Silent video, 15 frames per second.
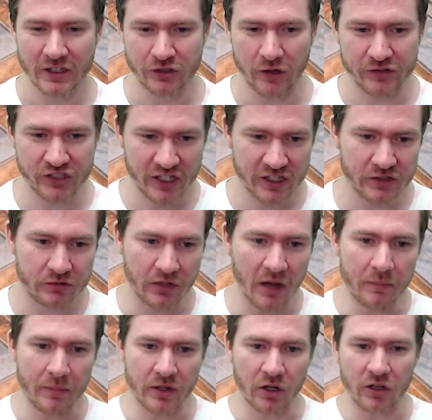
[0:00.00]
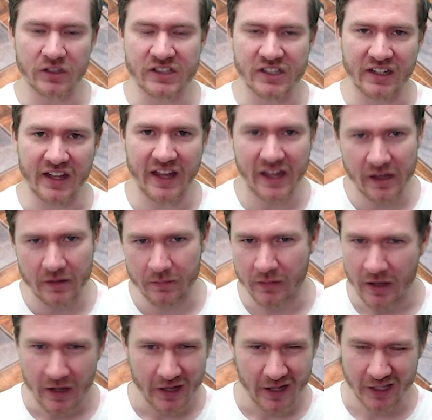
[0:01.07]
So if she's dumping ults into him,
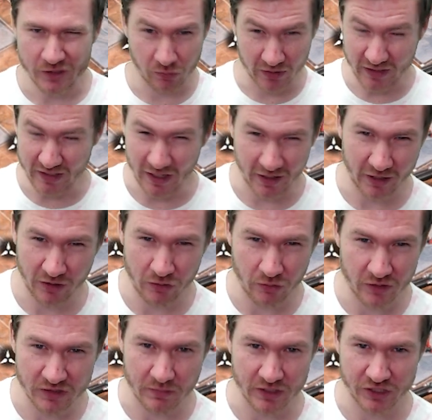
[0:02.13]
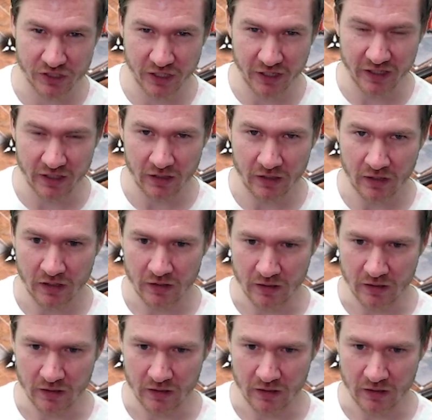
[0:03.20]
it's really not going to do us much good,